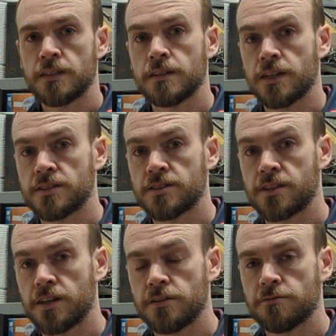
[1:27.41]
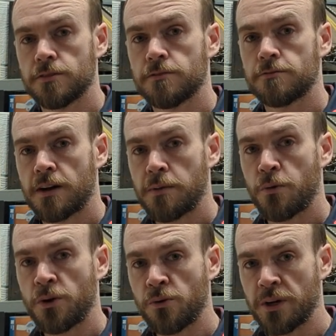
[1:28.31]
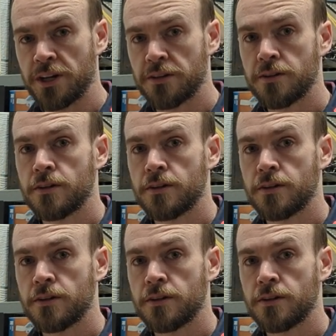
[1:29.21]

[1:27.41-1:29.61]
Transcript: That's a set of 5x108